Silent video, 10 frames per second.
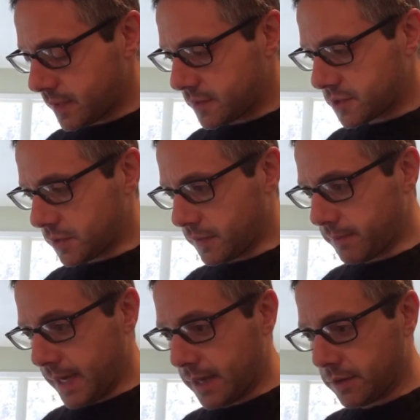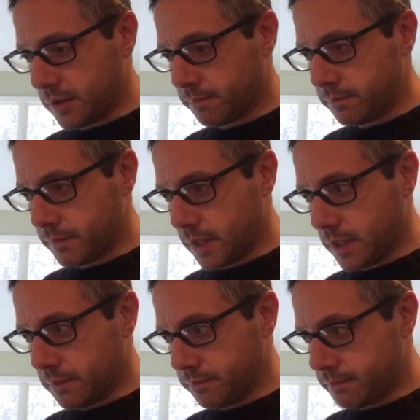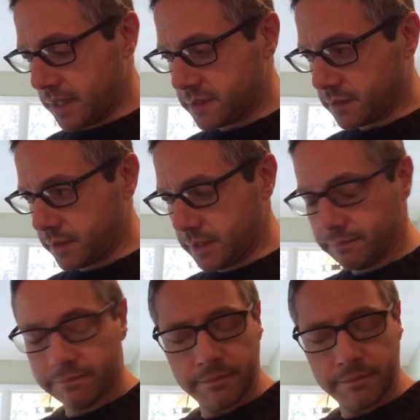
so that the batter basically